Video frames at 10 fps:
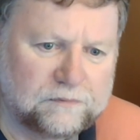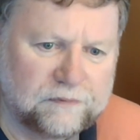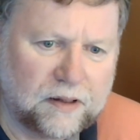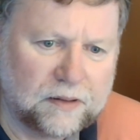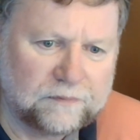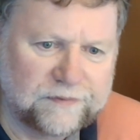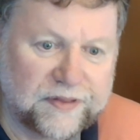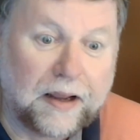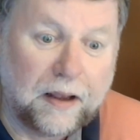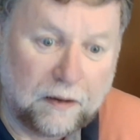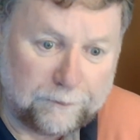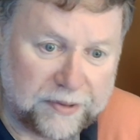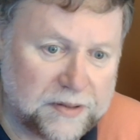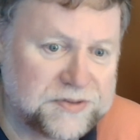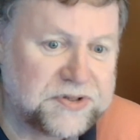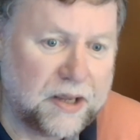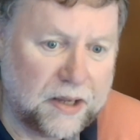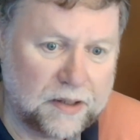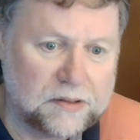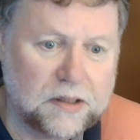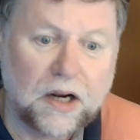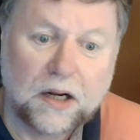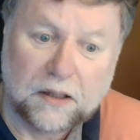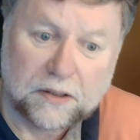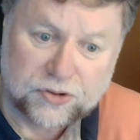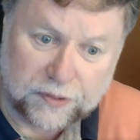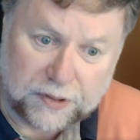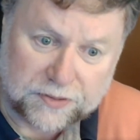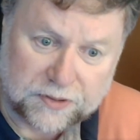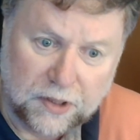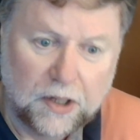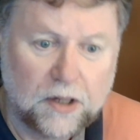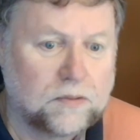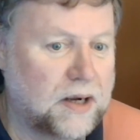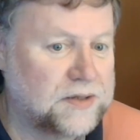the companies in countries, right?